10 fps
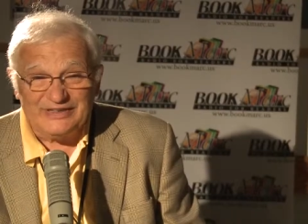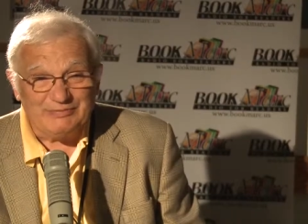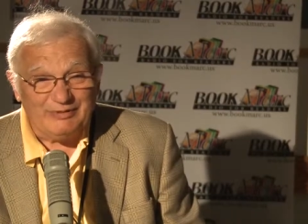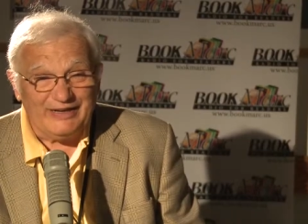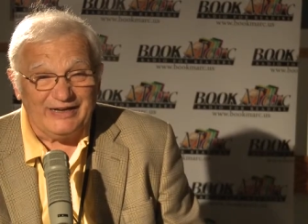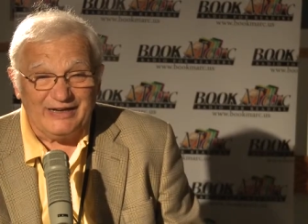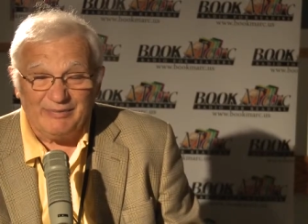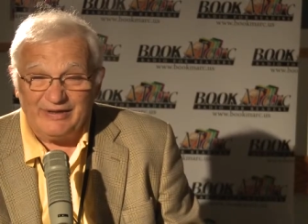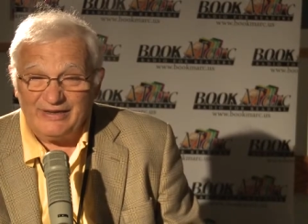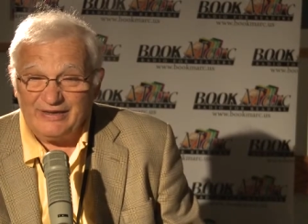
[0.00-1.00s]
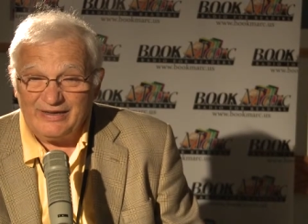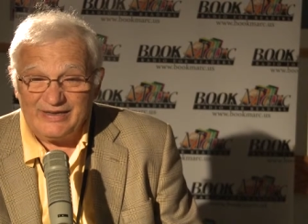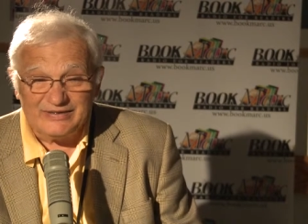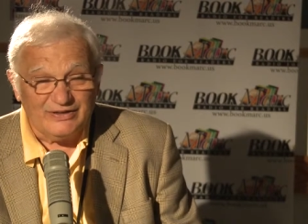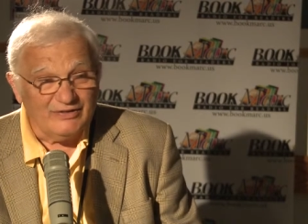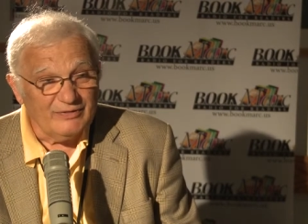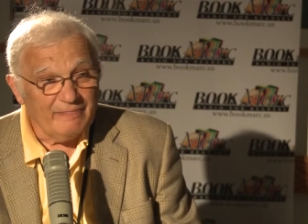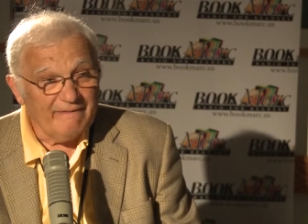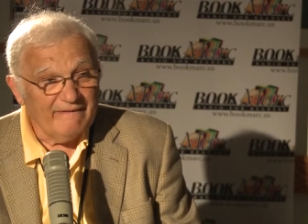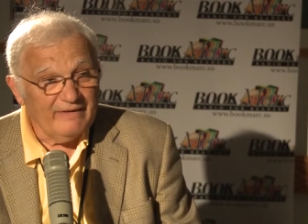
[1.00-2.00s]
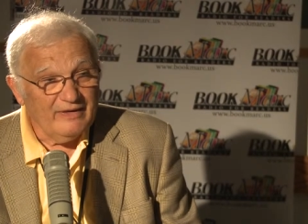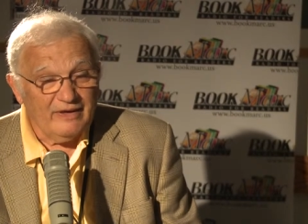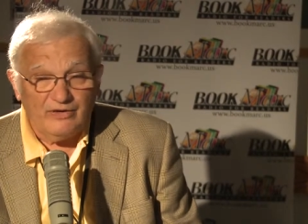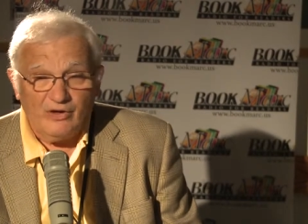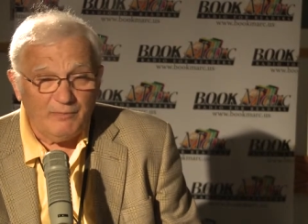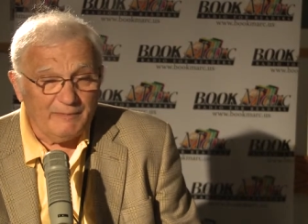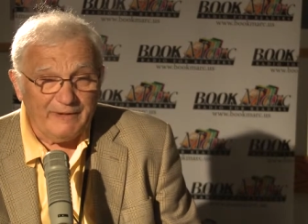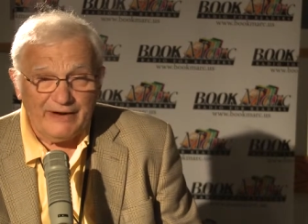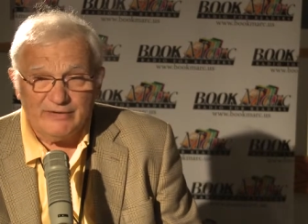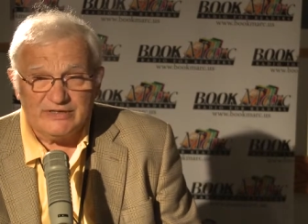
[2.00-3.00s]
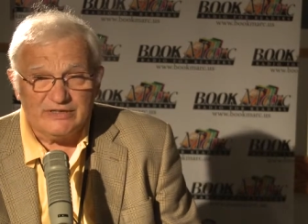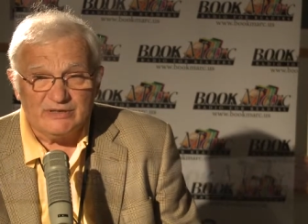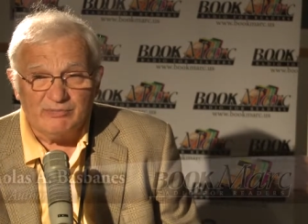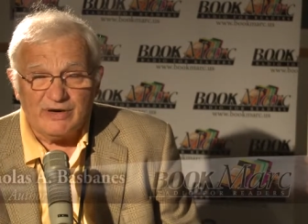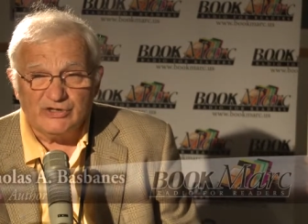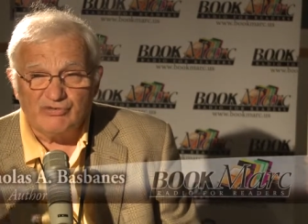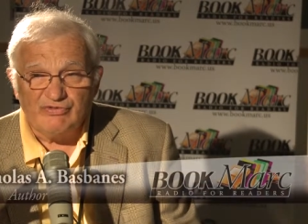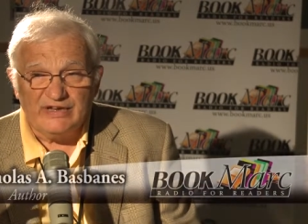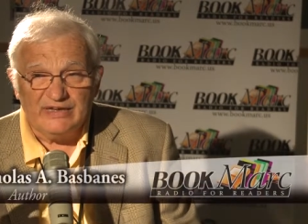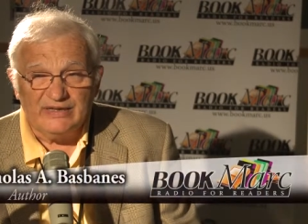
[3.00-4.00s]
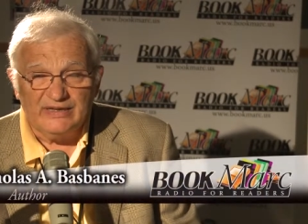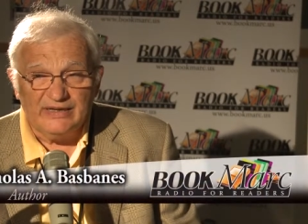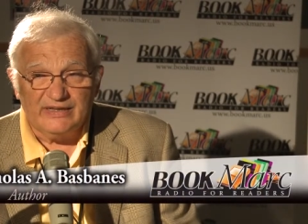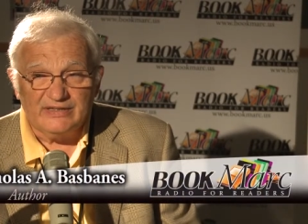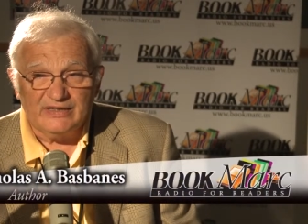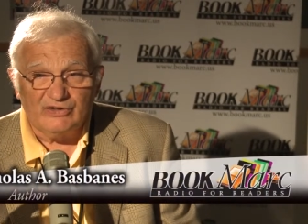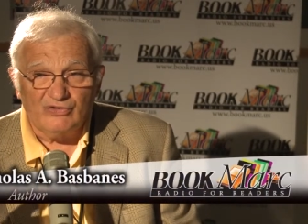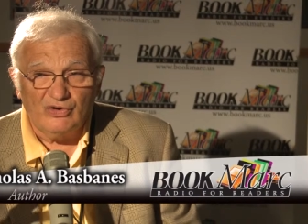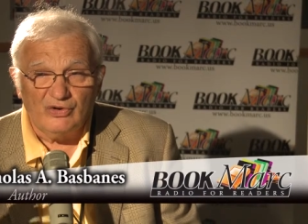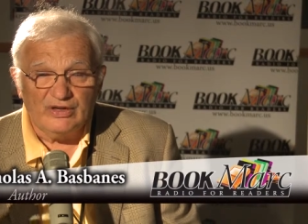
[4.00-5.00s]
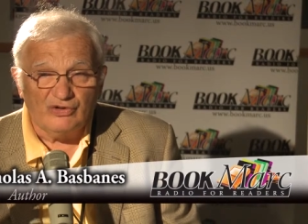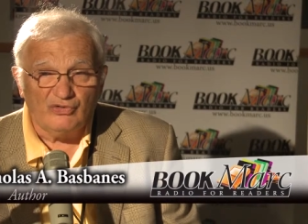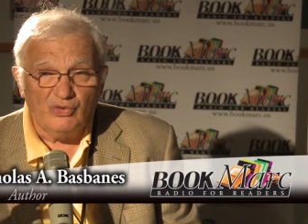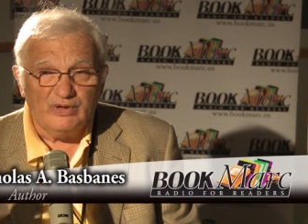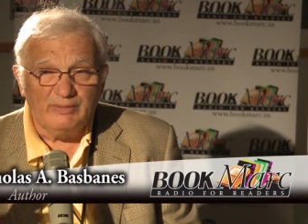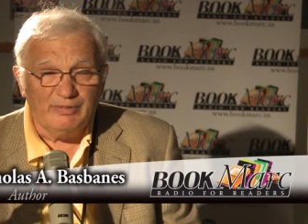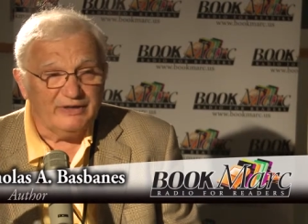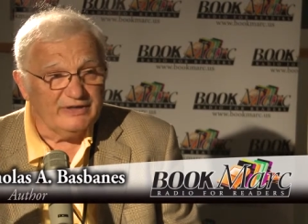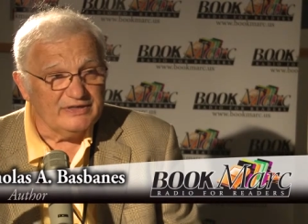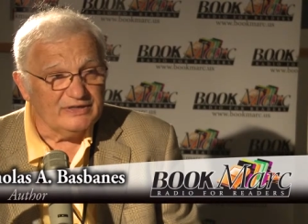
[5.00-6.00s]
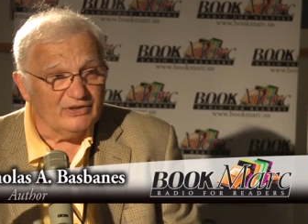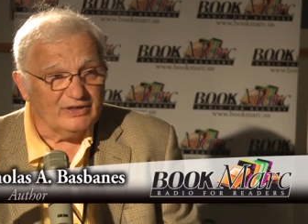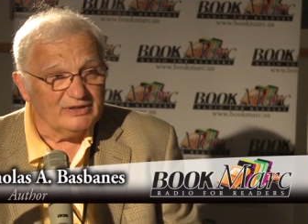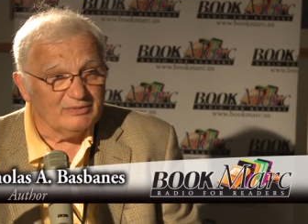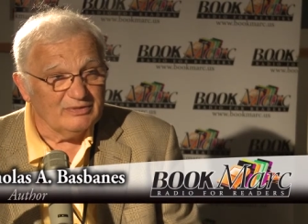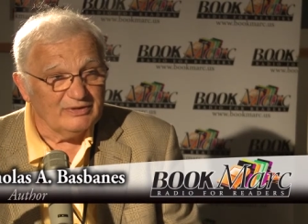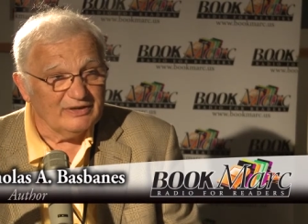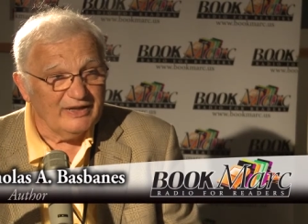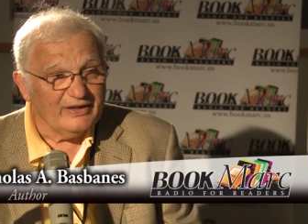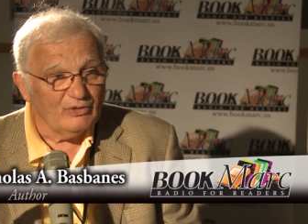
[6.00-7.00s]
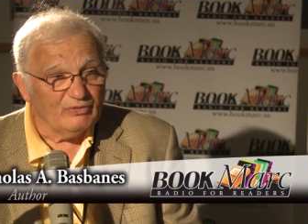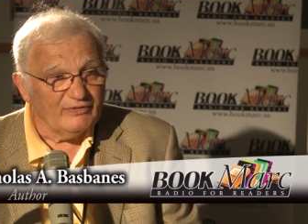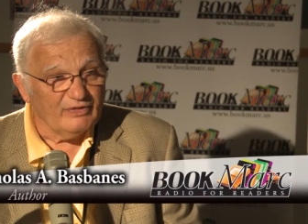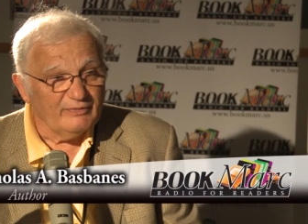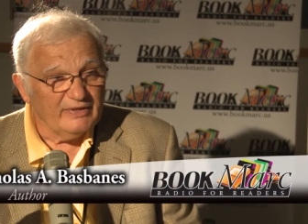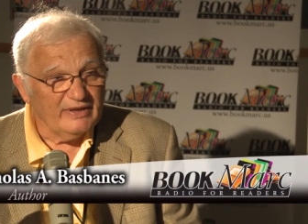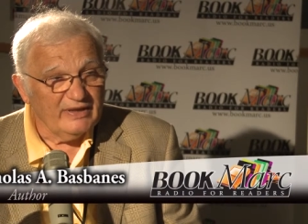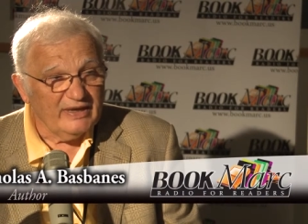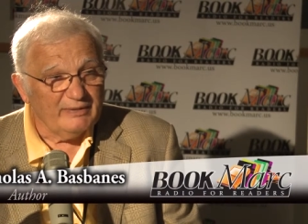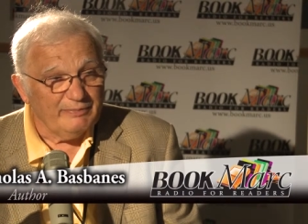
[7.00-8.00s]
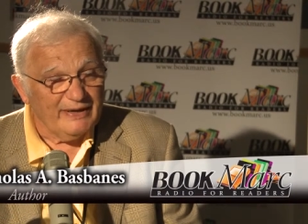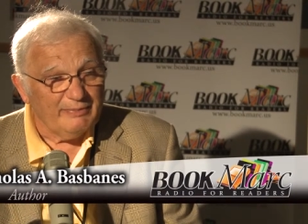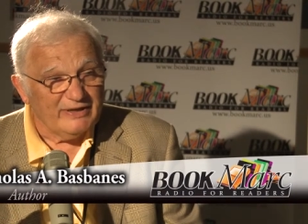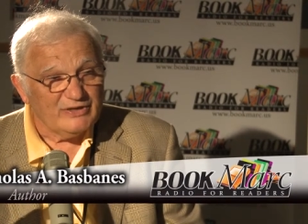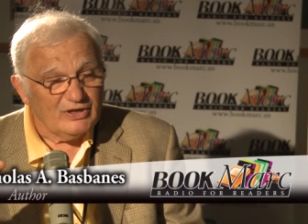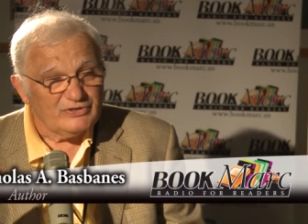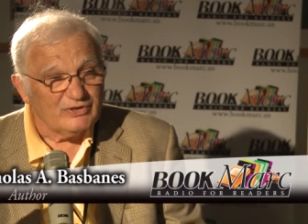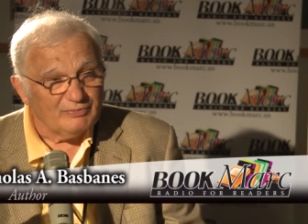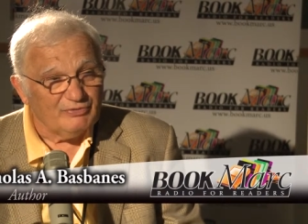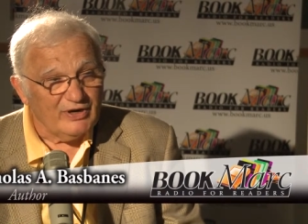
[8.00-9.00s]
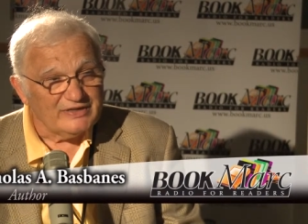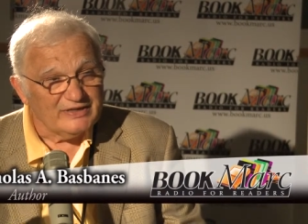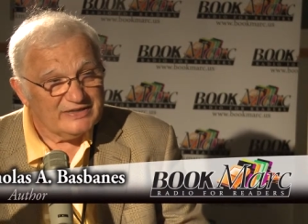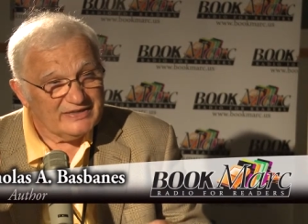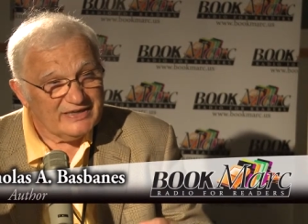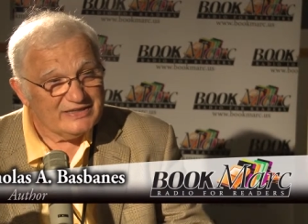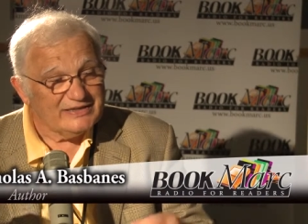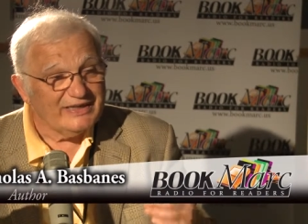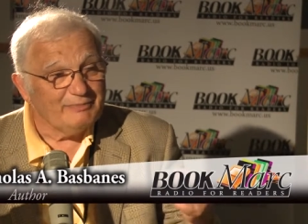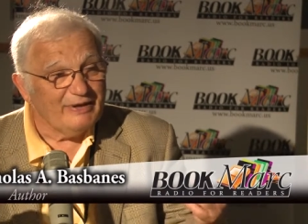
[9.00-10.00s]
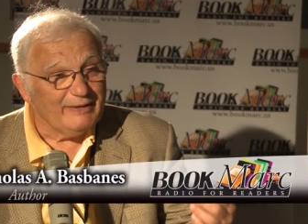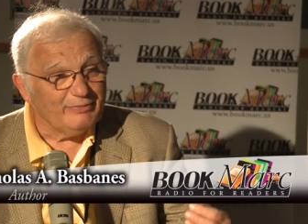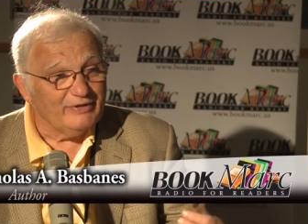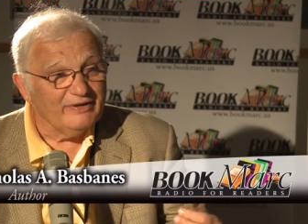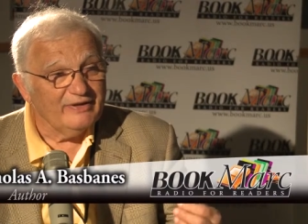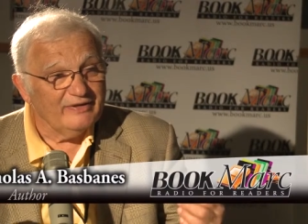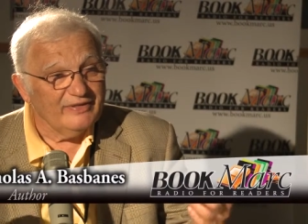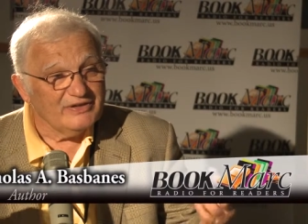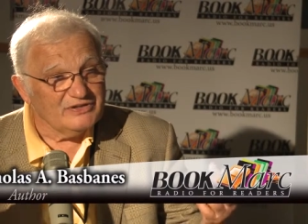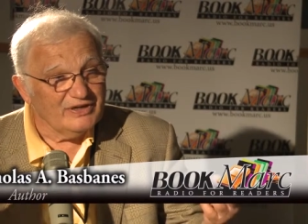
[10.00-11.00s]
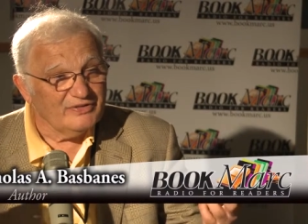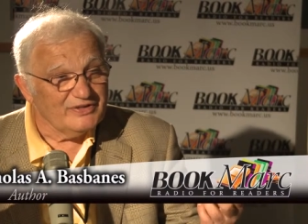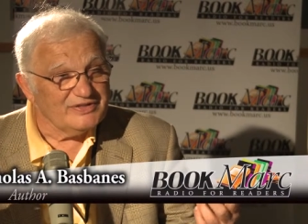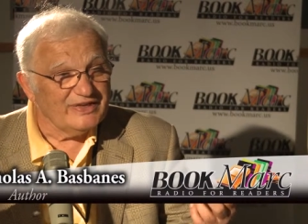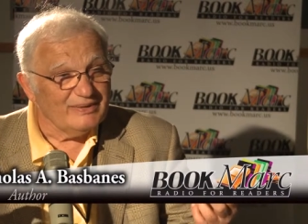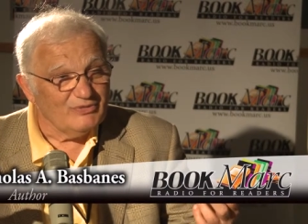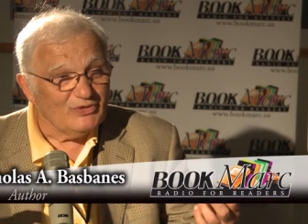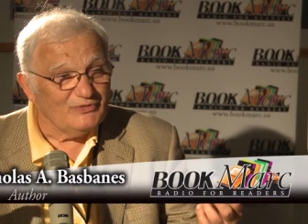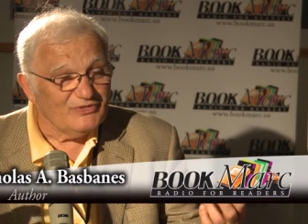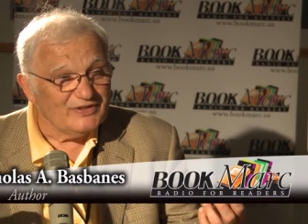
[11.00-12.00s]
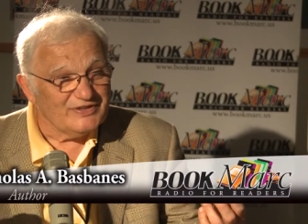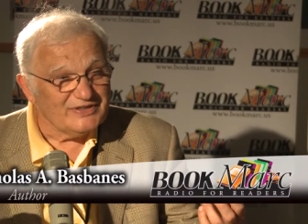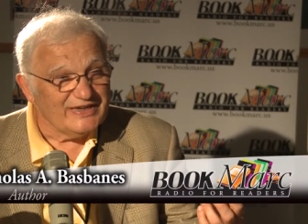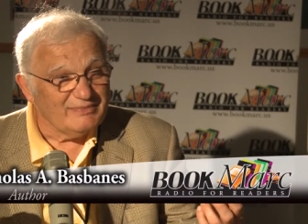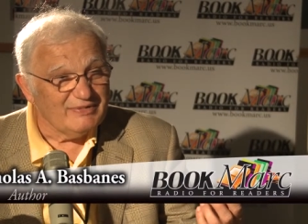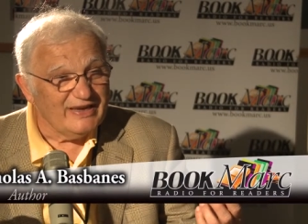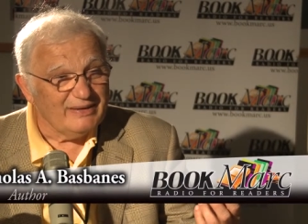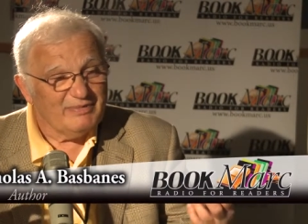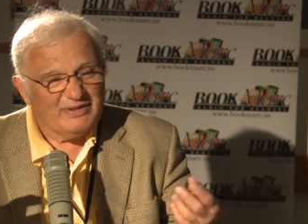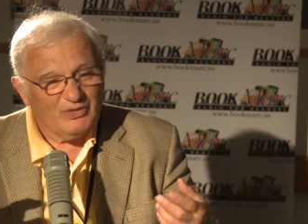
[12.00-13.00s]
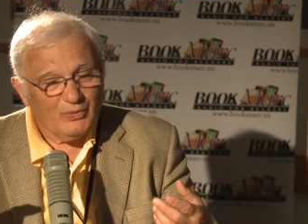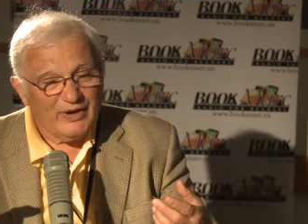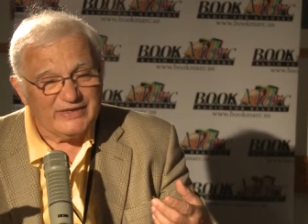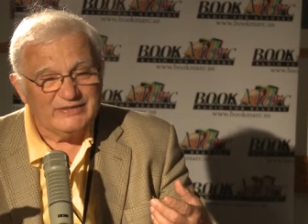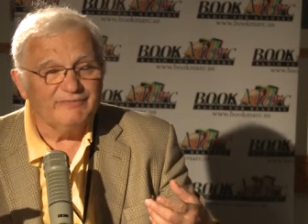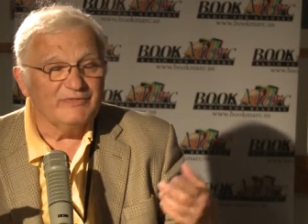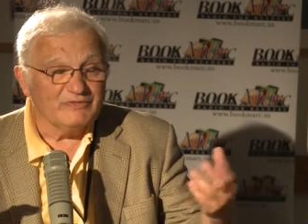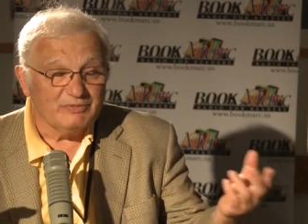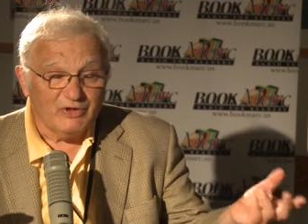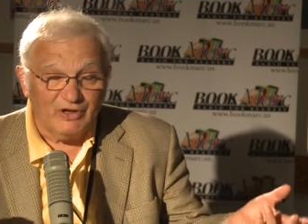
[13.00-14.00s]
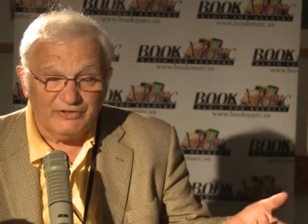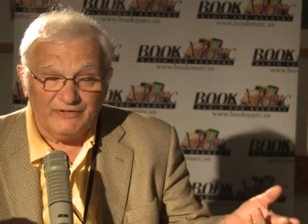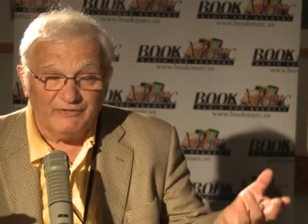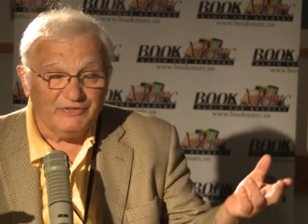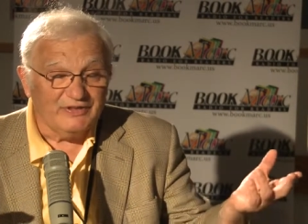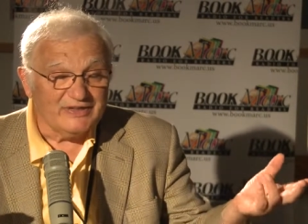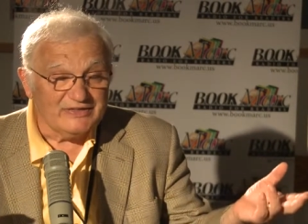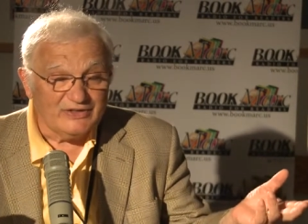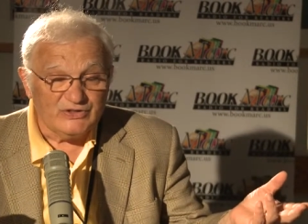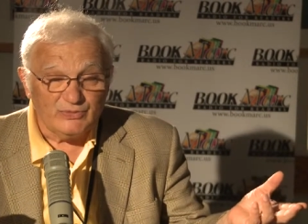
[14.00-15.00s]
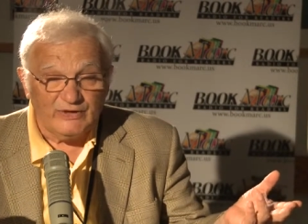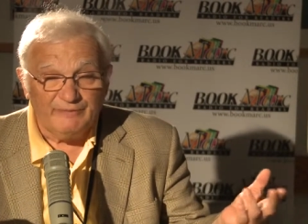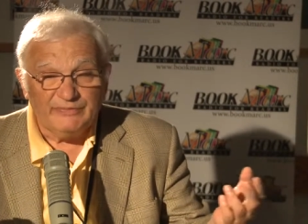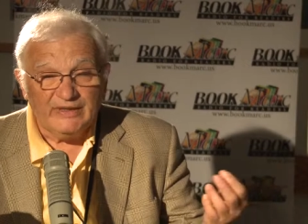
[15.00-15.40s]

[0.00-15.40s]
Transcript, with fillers: explain it. I'm a, is it rice? Enough. No, papyrus is a marsh reed, and it's it grow it grew in abundance along the, the Nile River, and but it's also the process. Yes, like paper, they share the same root for the same name in the West, called different things elsewhere,